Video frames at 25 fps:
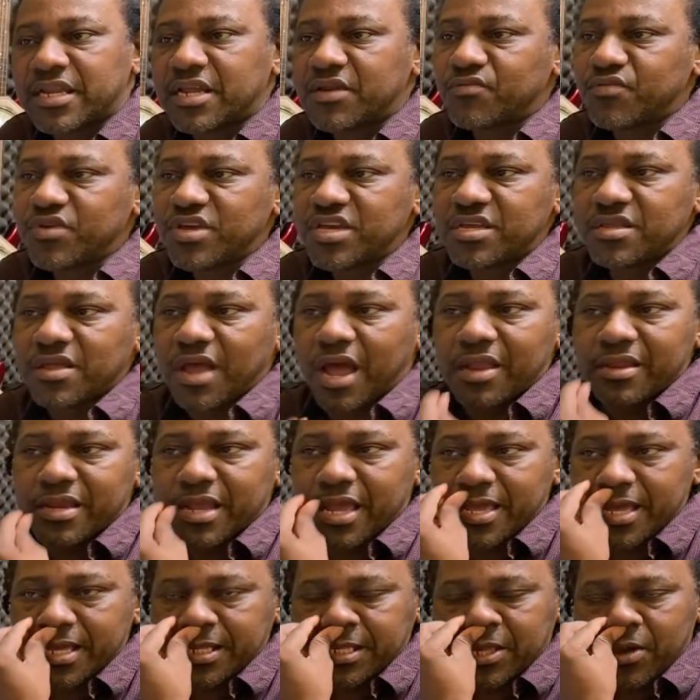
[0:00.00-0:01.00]
then we and
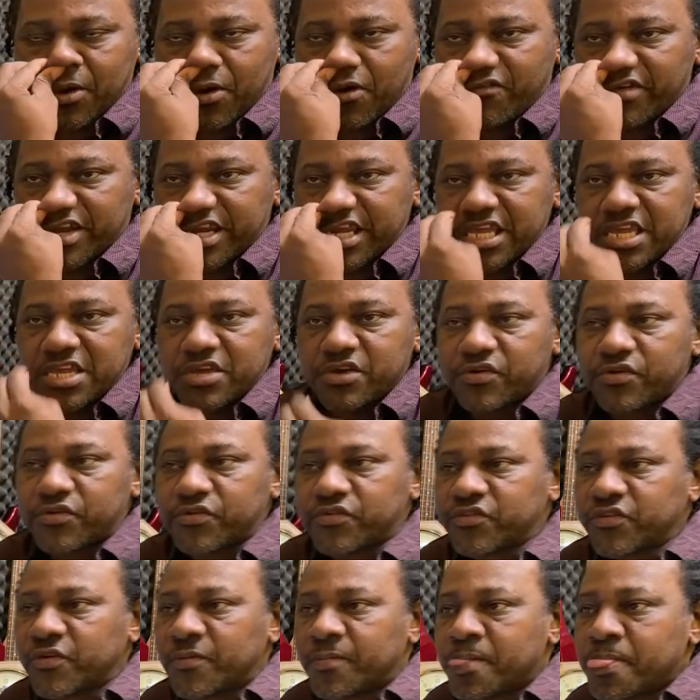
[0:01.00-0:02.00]
you see over the
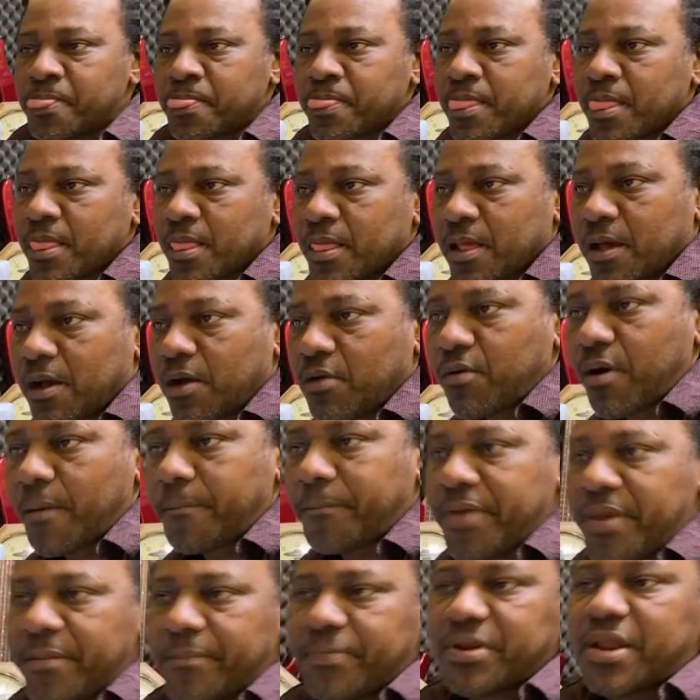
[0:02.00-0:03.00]
years our
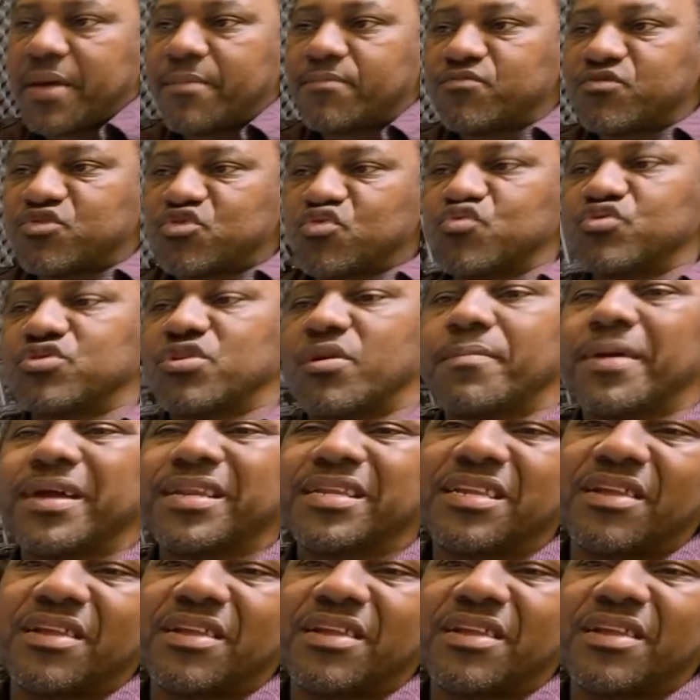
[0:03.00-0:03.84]
people them too nobody